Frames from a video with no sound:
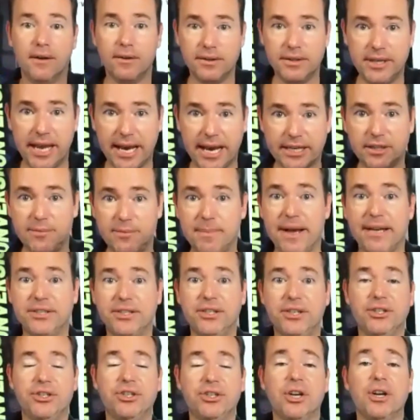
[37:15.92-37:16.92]
text
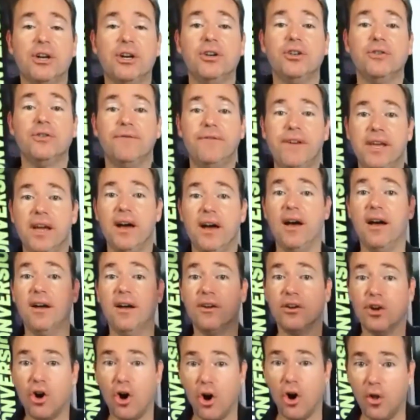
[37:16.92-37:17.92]
message,
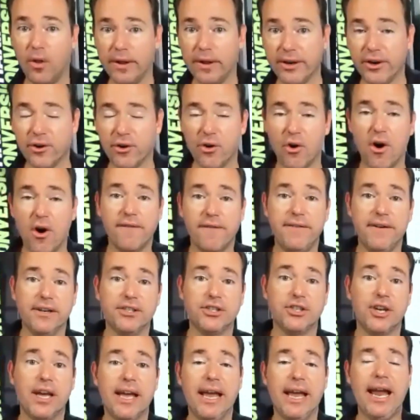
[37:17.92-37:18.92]
via calling your
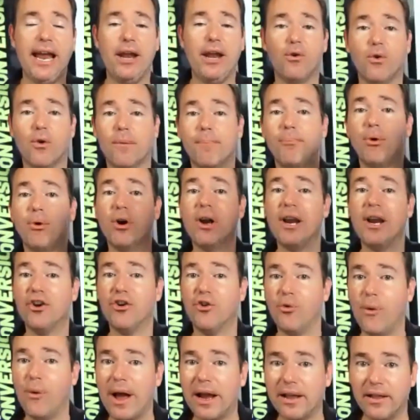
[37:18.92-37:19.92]
office, and or booking
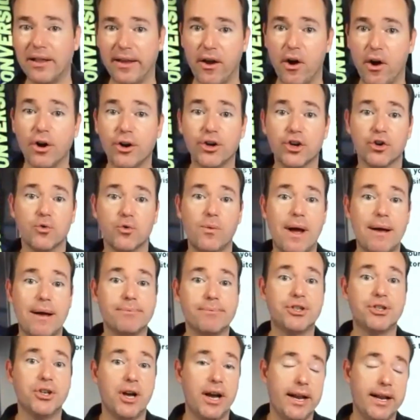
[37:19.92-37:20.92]
directly on your
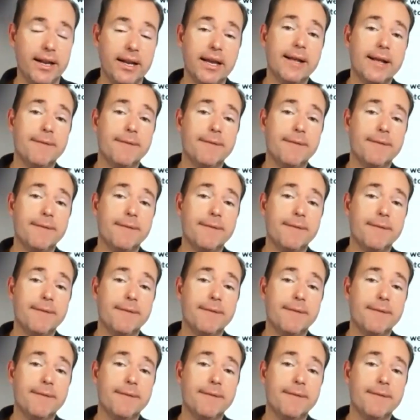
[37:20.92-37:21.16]
website?